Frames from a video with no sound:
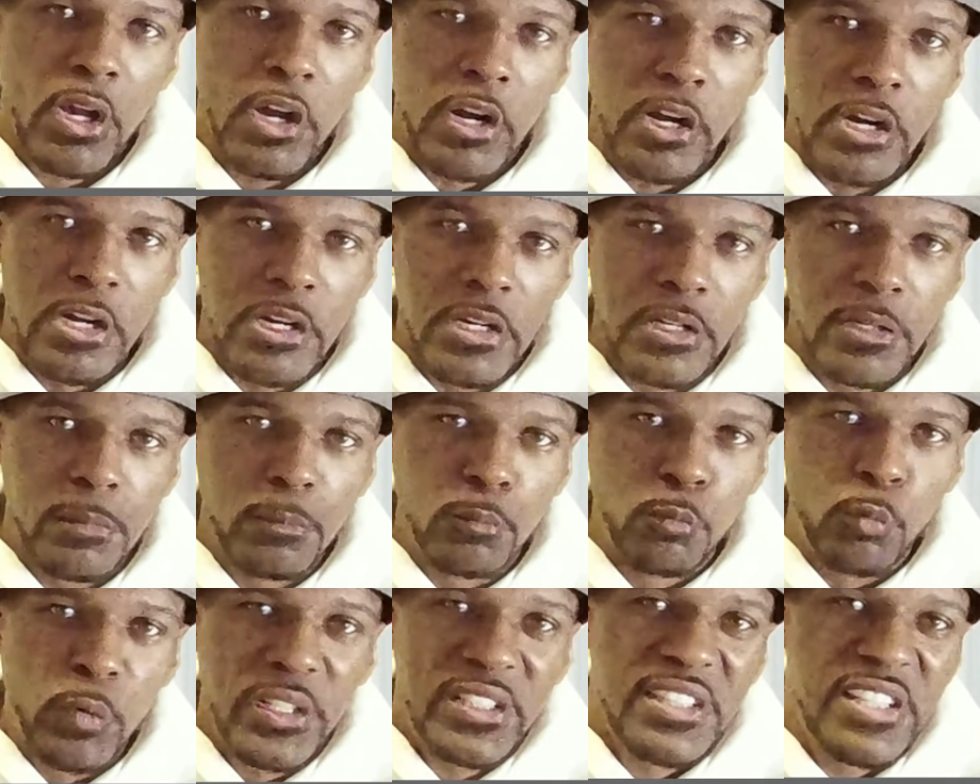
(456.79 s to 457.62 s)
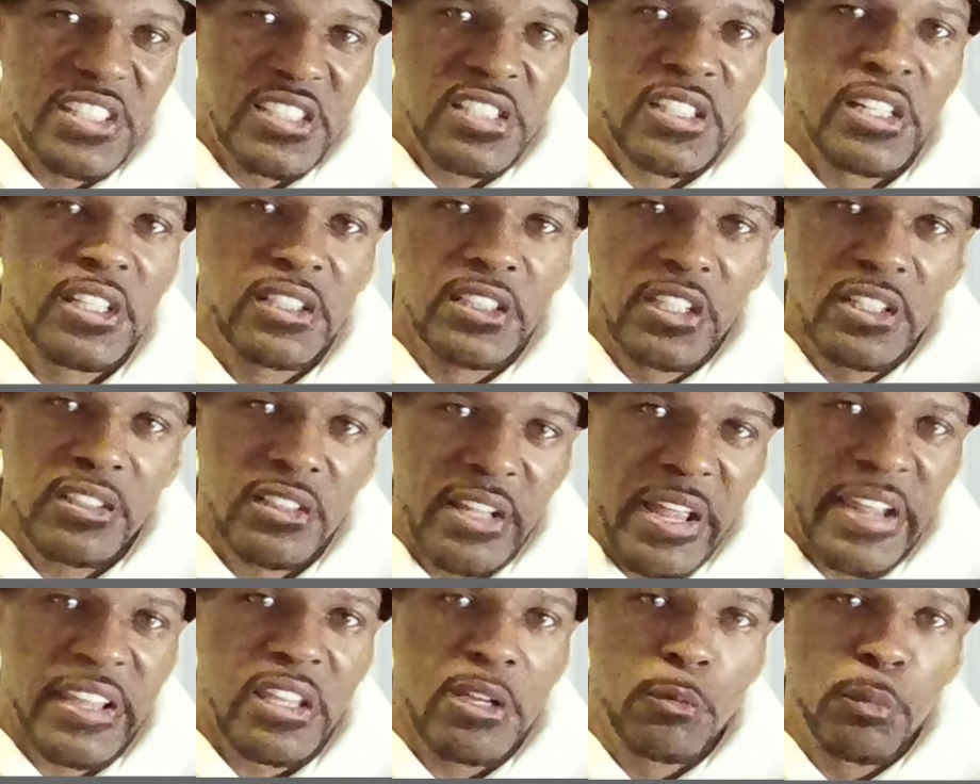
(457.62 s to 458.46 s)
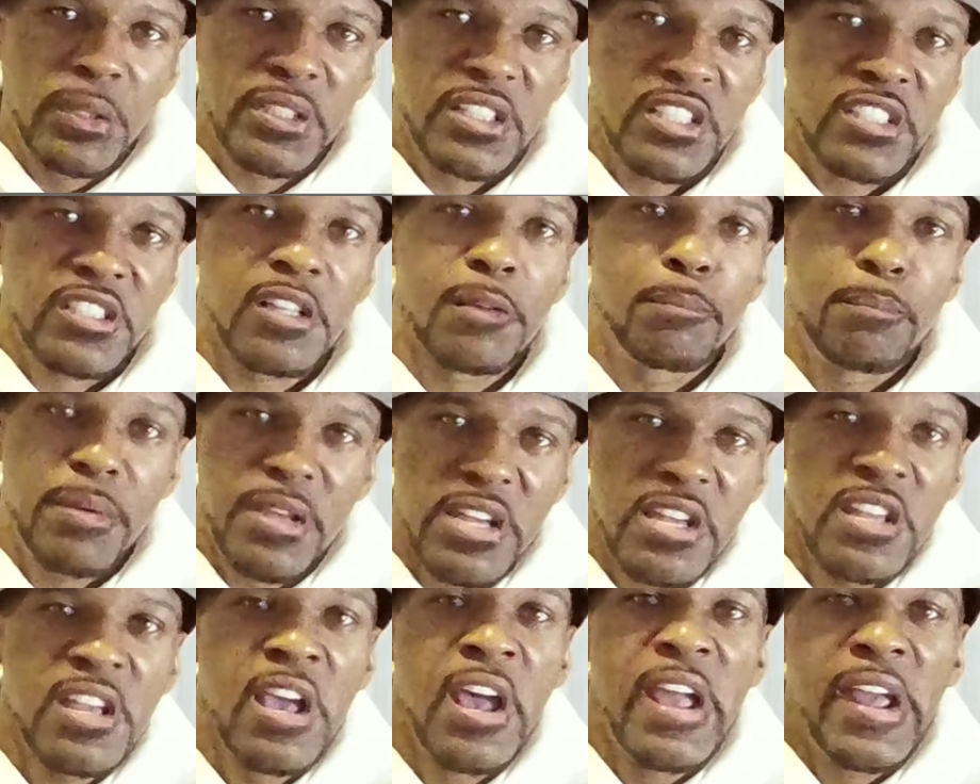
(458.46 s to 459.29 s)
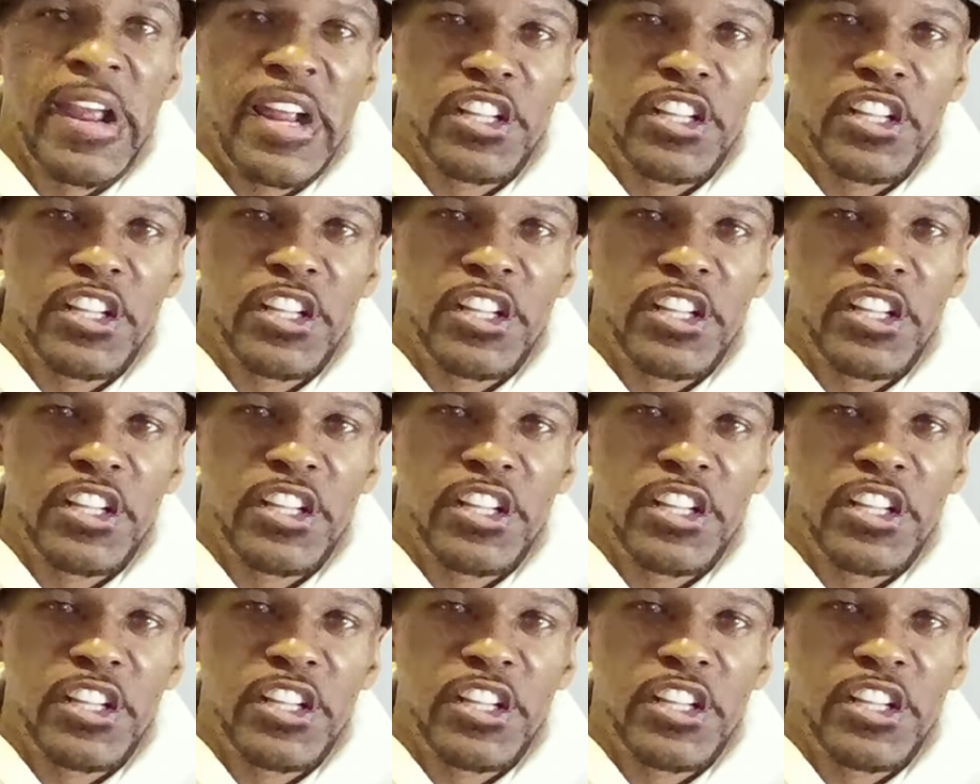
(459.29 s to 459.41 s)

um, what this could look like and what this could be